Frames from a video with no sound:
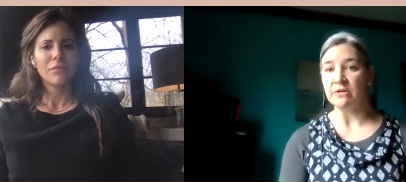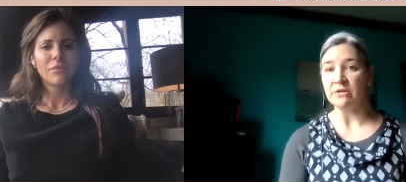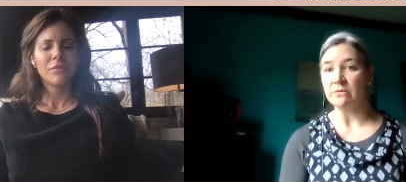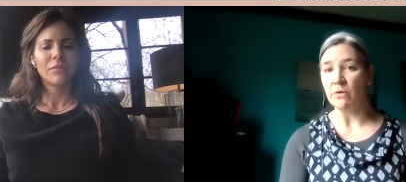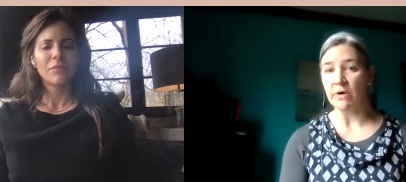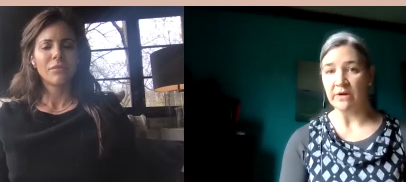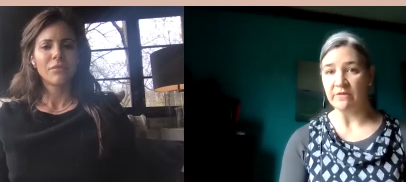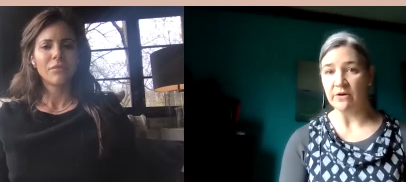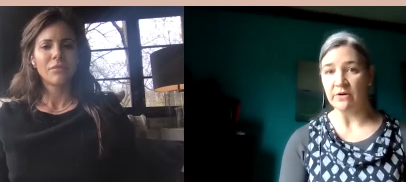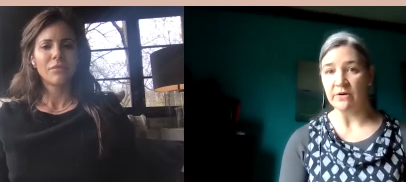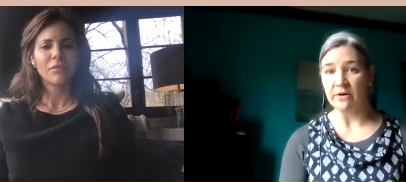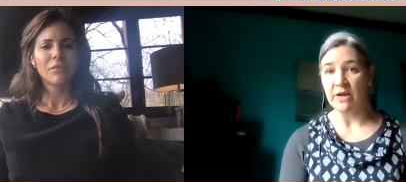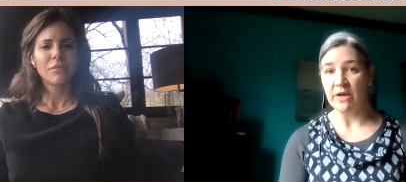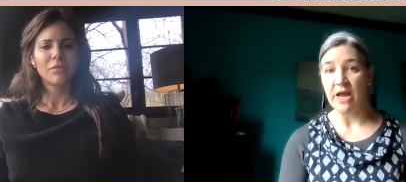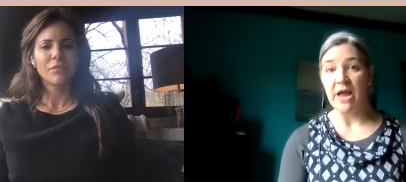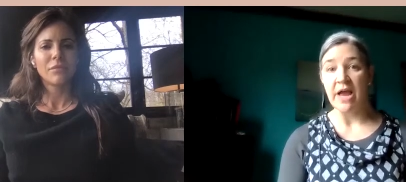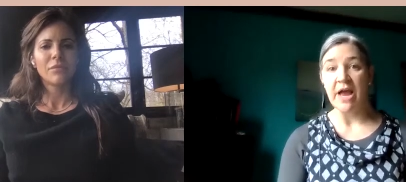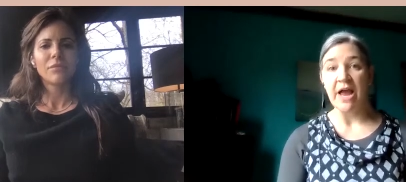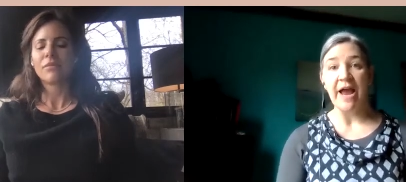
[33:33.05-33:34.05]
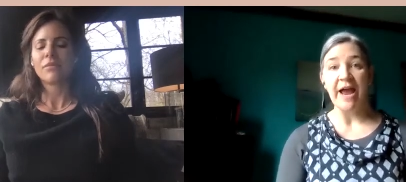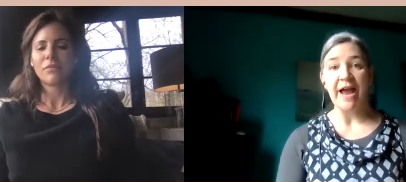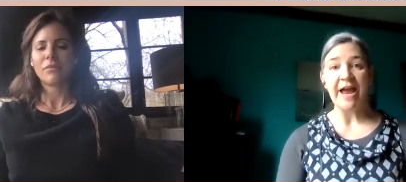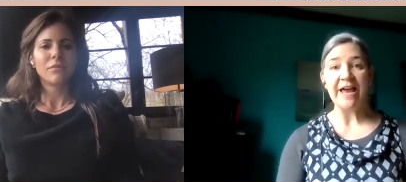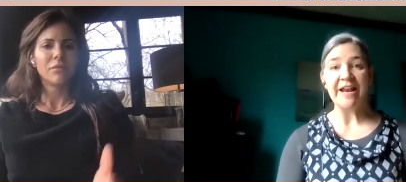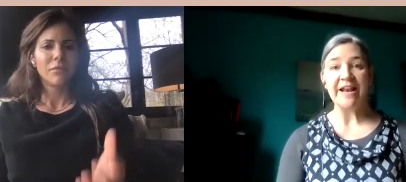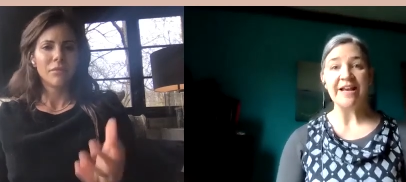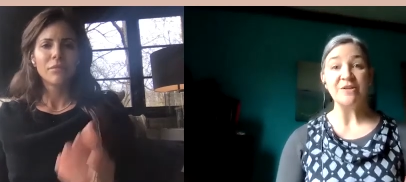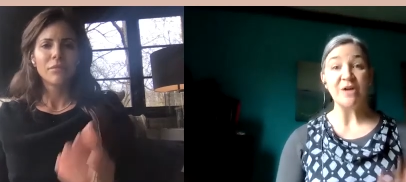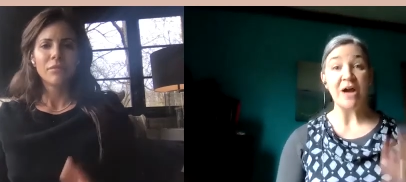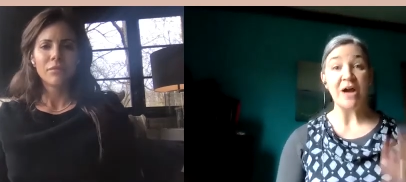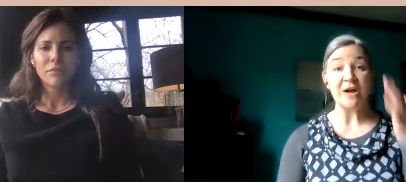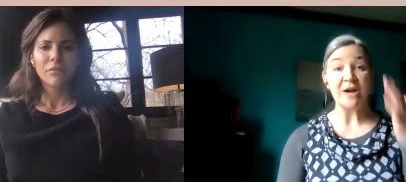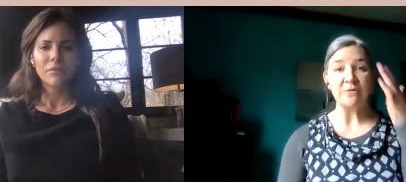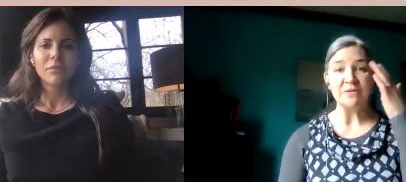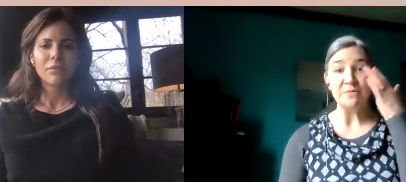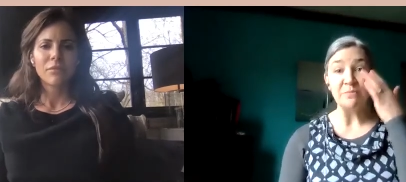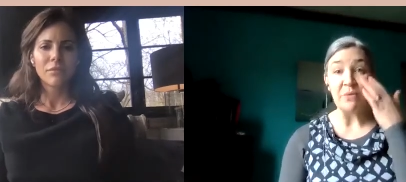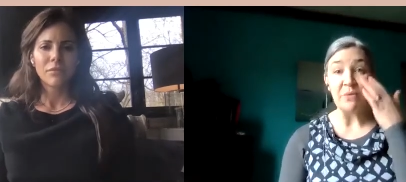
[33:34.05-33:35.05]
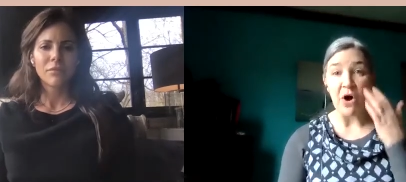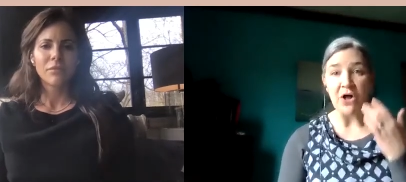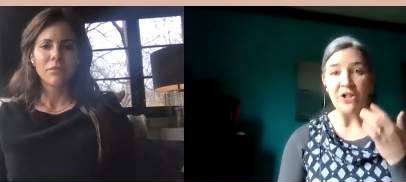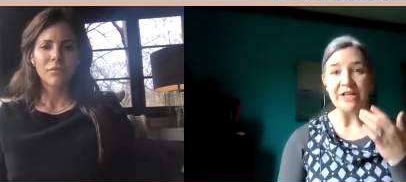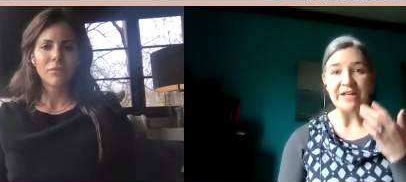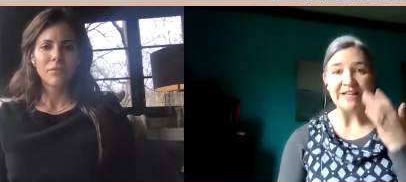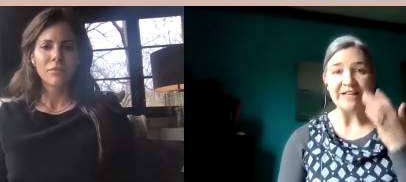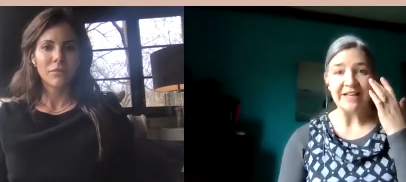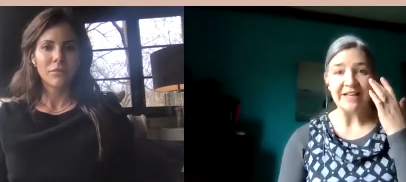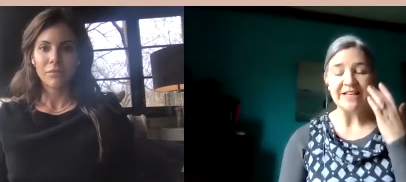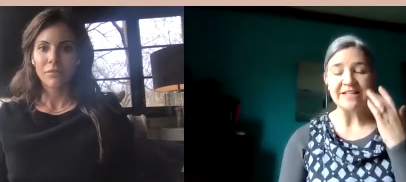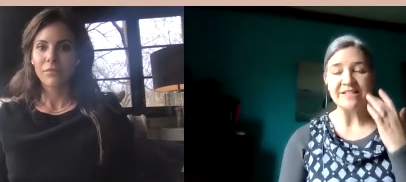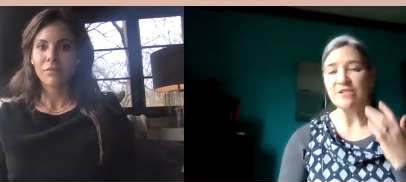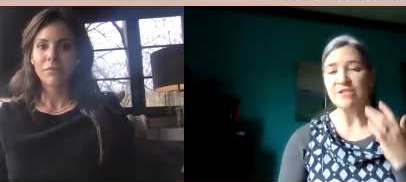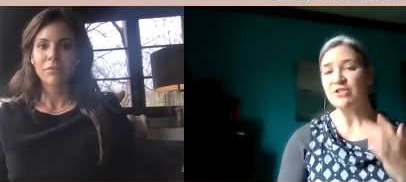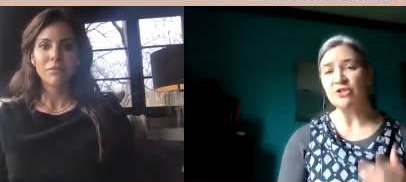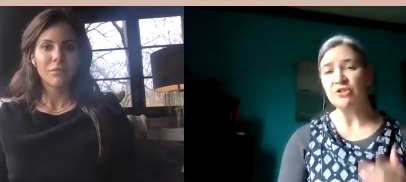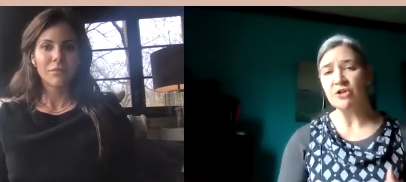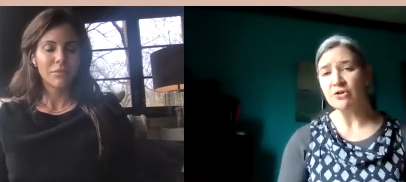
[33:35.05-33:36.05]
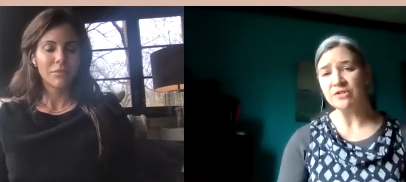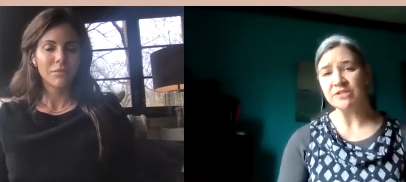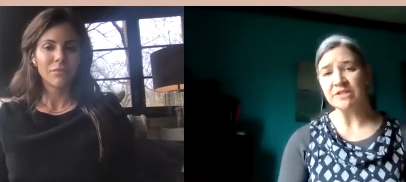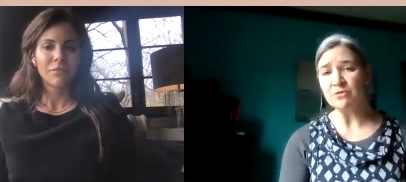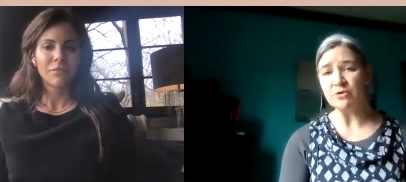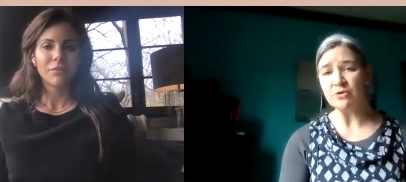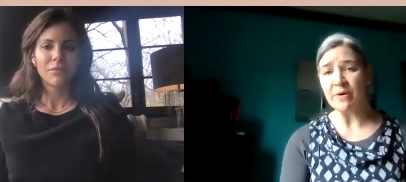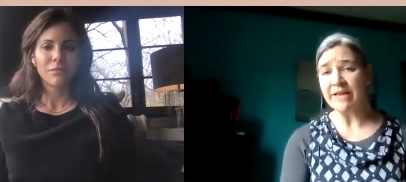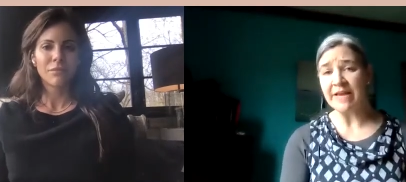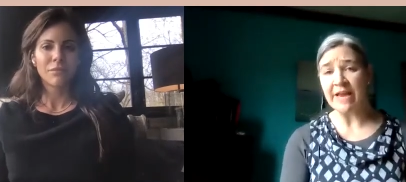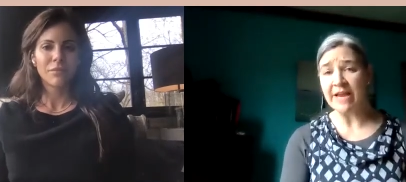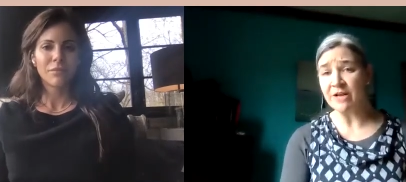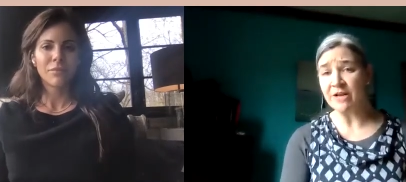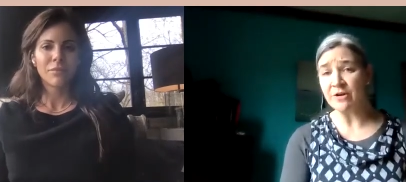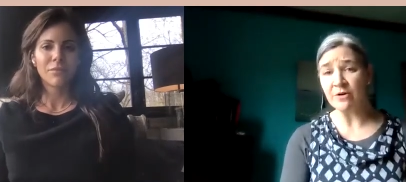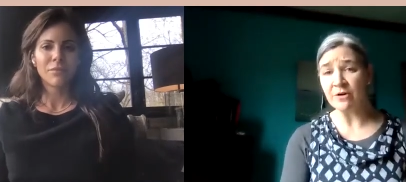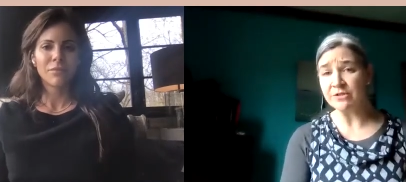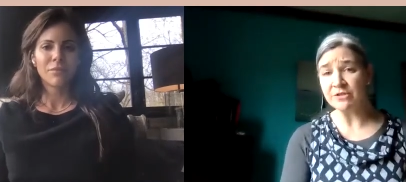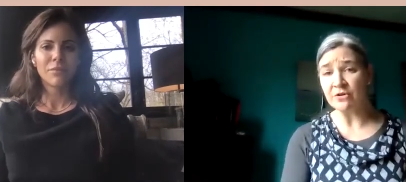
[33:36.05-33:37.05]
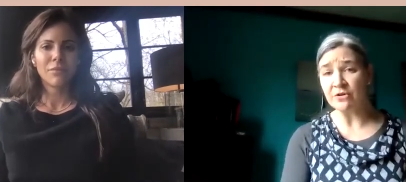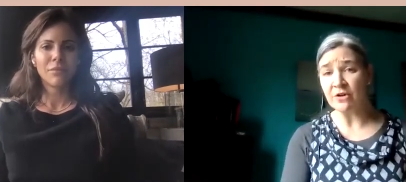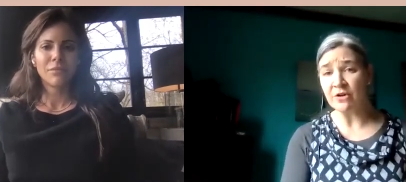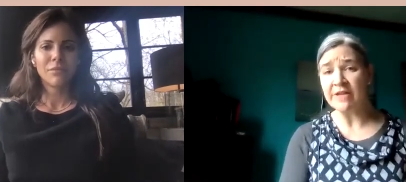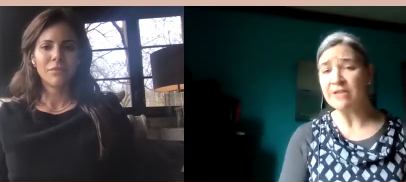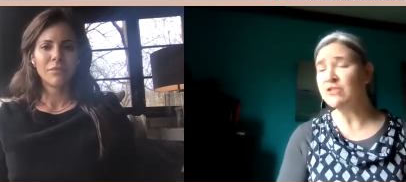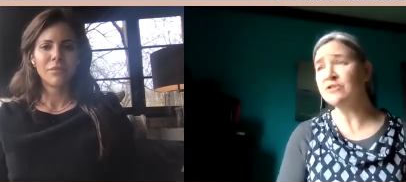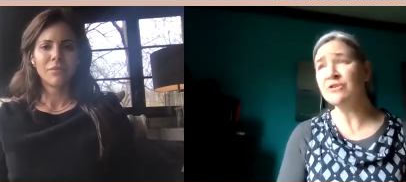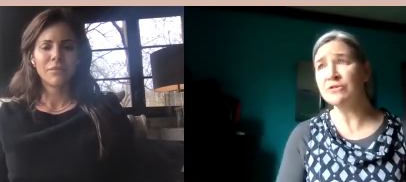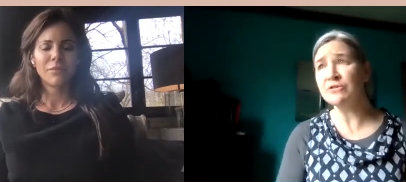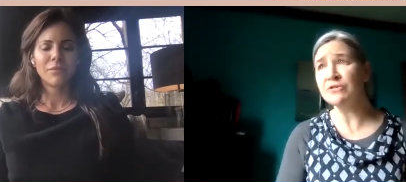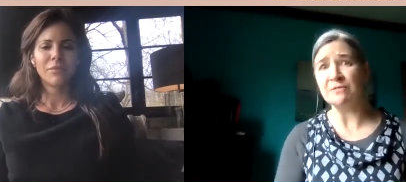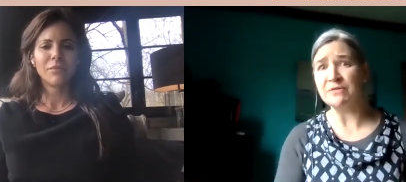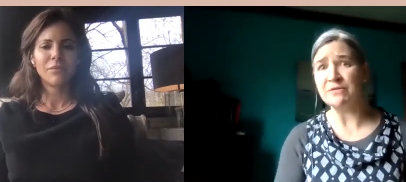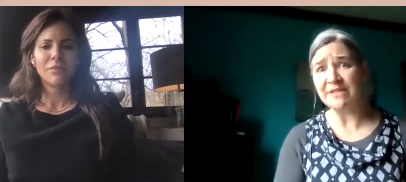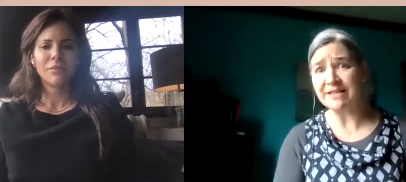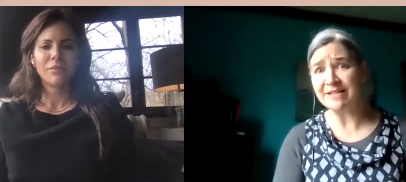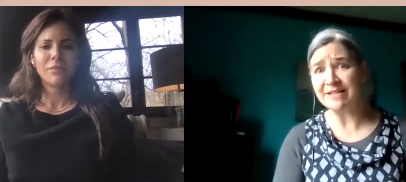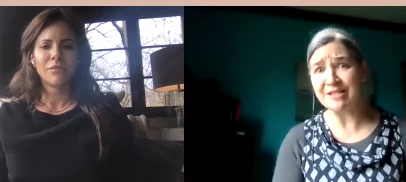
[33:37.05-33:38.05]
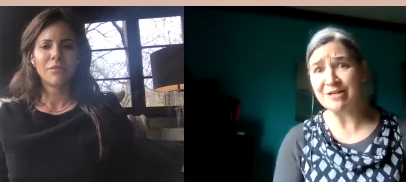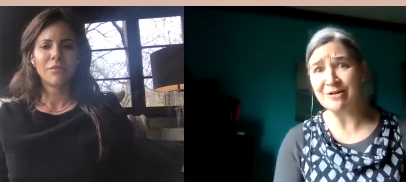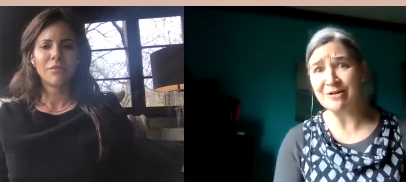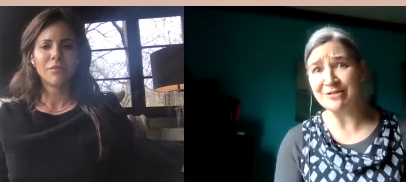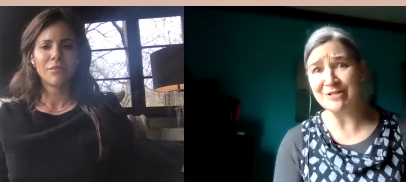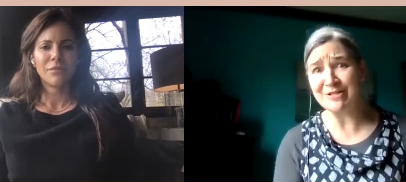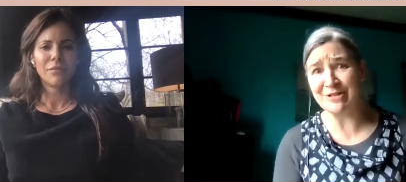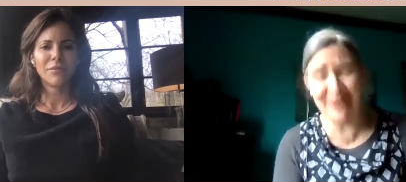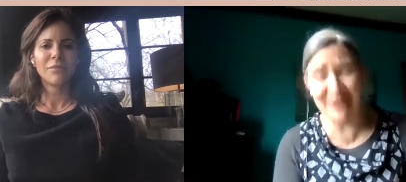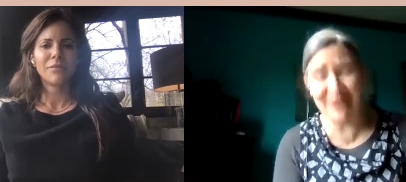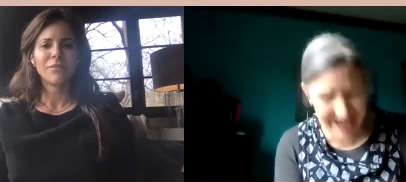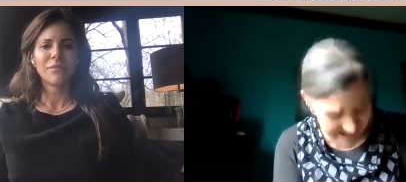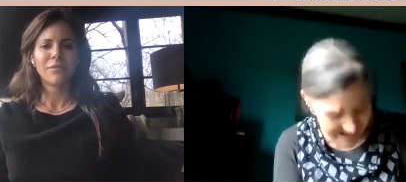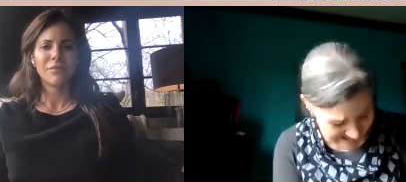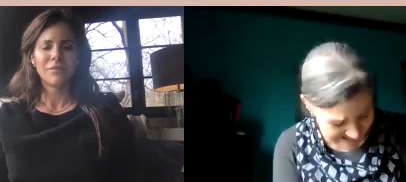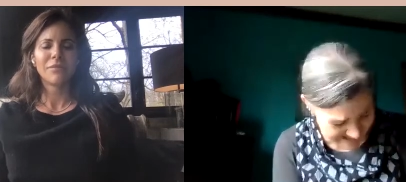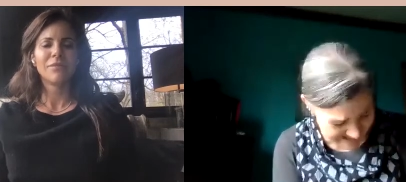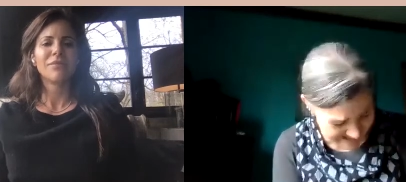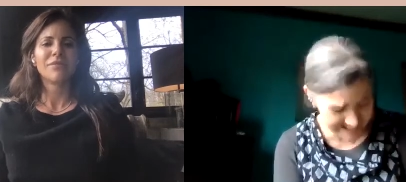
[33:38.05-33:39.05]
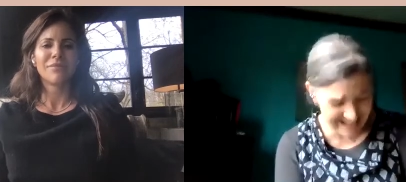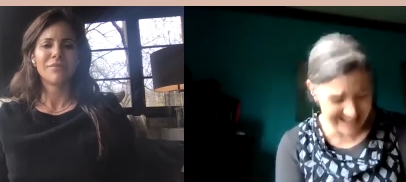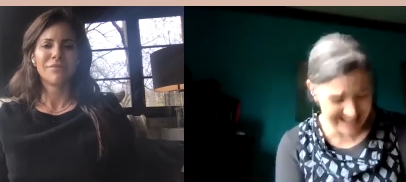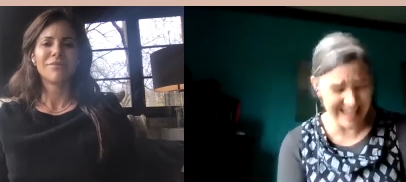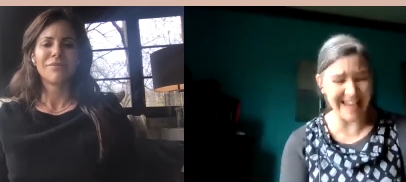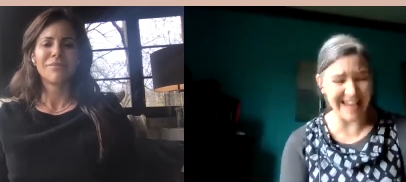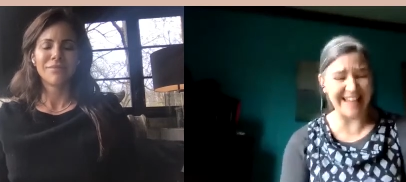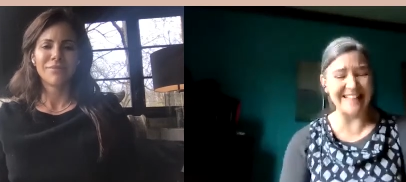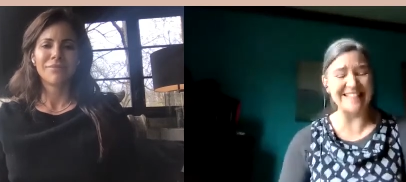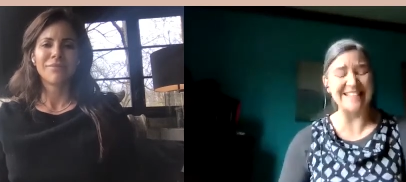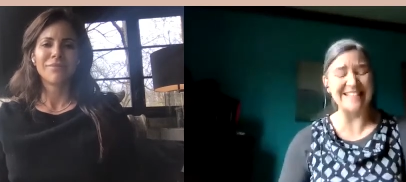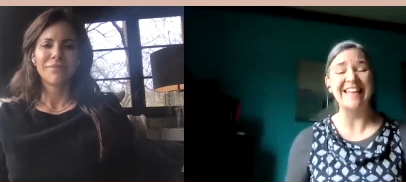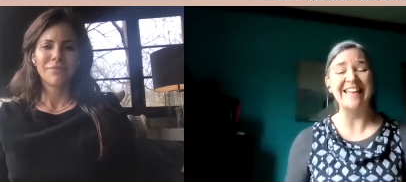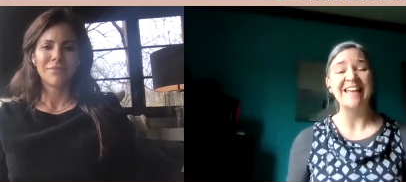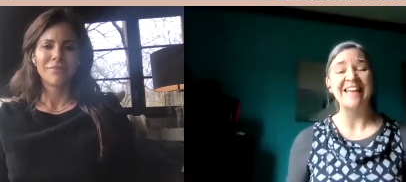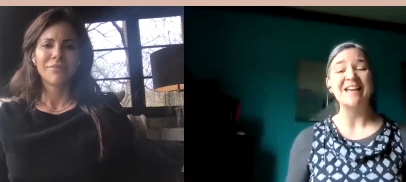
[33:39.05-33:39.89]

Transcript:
Speaker 1: and whatever and I, I was bawling and I said, you know, some 28 year olds don't know that. You know, some 60 year olds don't know how to say that.